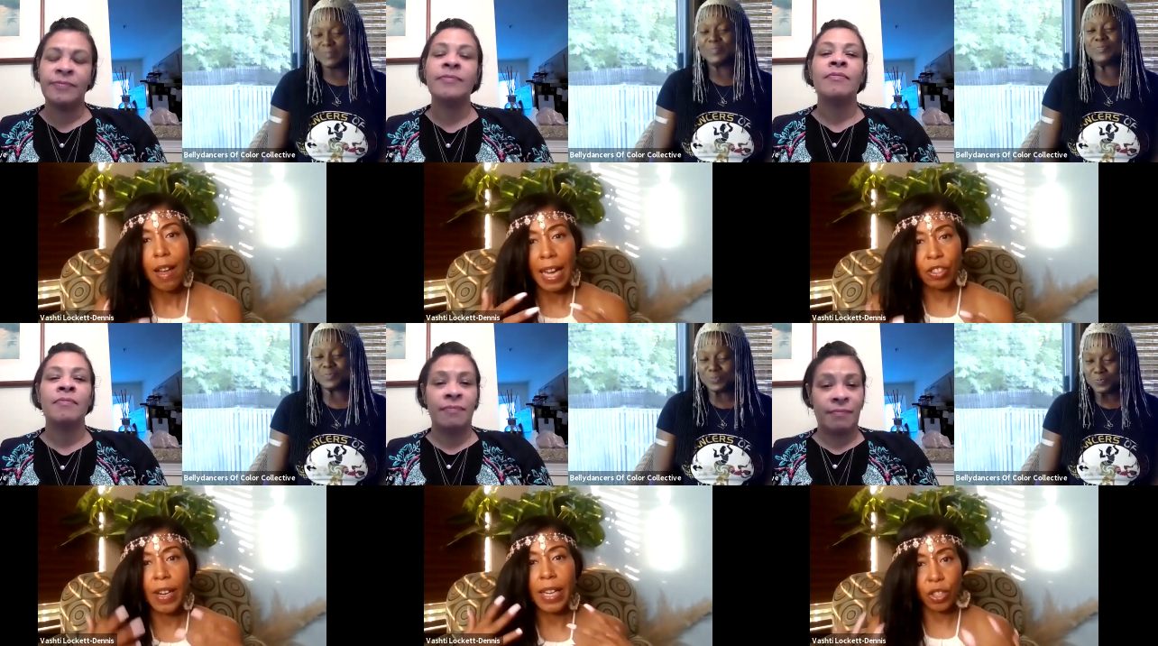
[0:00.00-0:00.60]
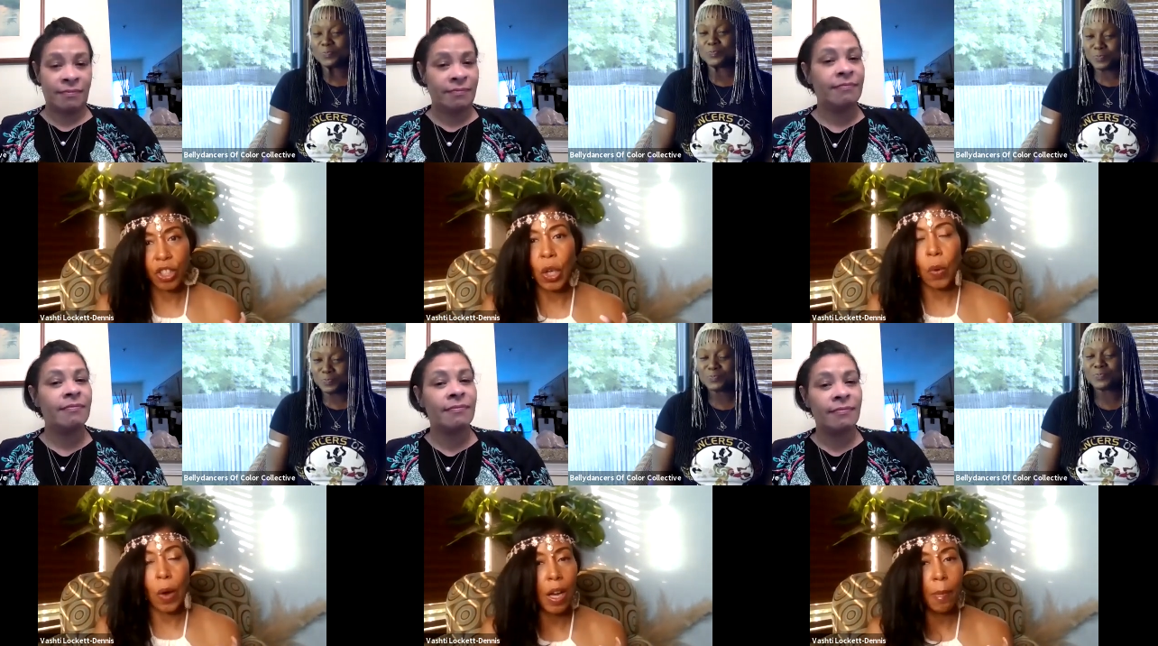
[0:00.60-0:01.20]
Speaker 1: I try to
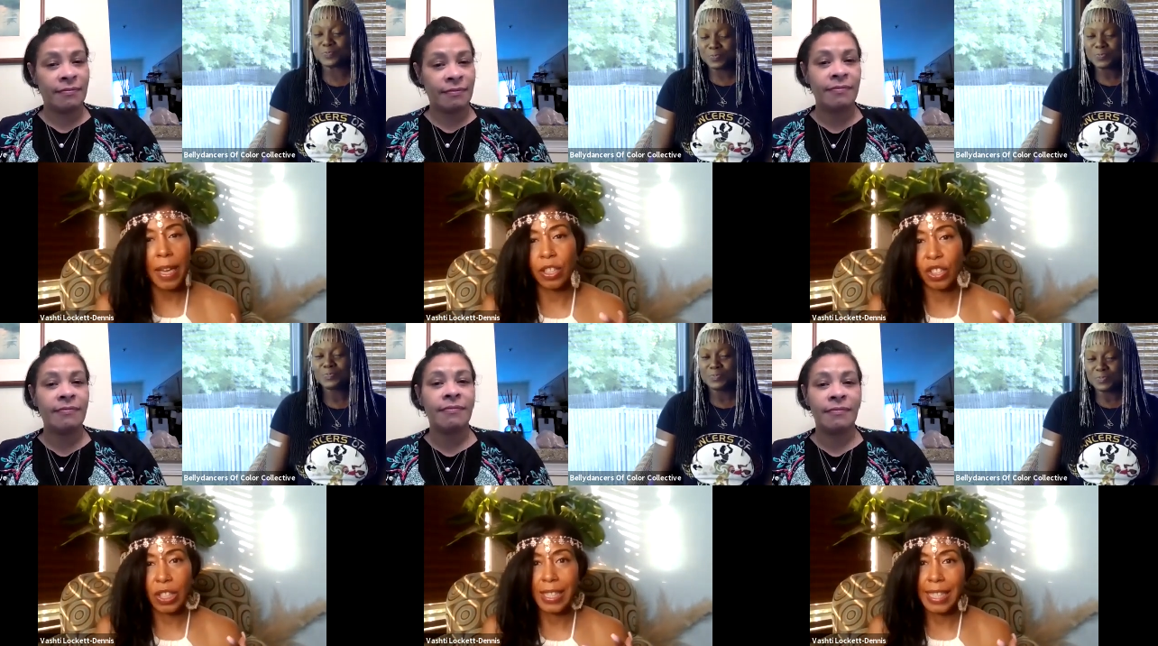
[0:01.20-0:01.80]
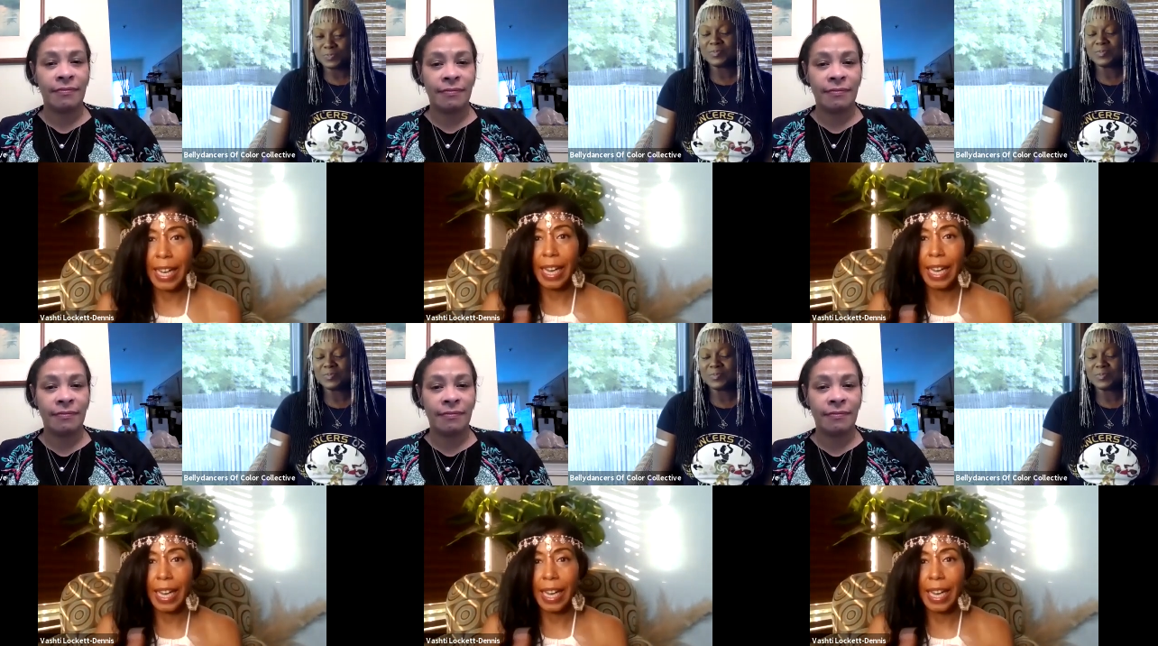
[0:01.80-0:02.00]
show up and just